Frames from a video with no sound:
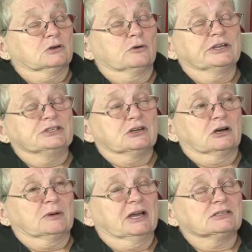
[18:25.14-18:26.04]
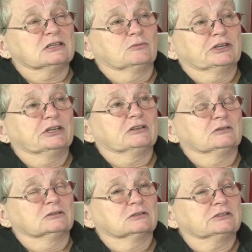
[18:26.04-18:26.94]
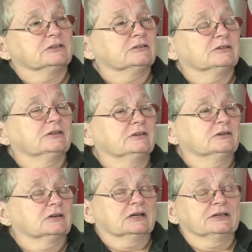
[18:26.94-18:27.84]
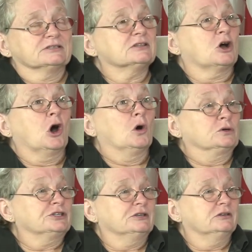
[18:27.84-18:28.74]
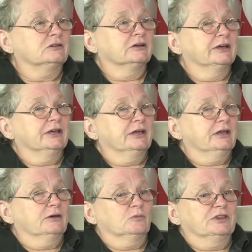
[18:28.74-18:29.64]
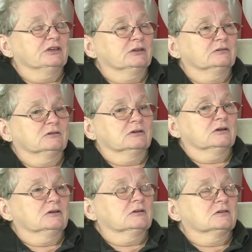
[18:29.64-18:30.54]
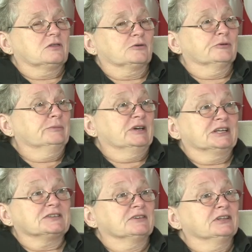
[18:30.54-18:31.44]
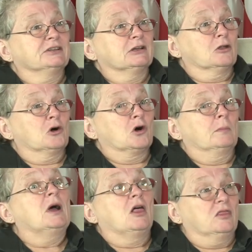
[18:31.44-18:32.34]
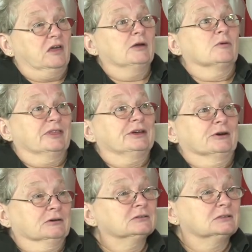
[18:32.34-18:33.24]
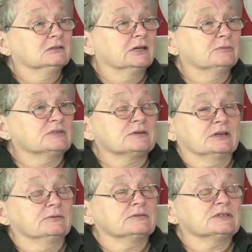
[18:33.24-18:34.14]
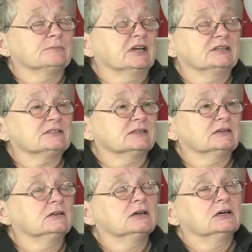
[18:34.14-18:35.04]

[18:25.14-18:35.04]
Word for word: great job. I actually went and looked at the, uh, I guess, the call sheet and within three minutes of getting the alarm, they were there. Yeah. It was it was amazing,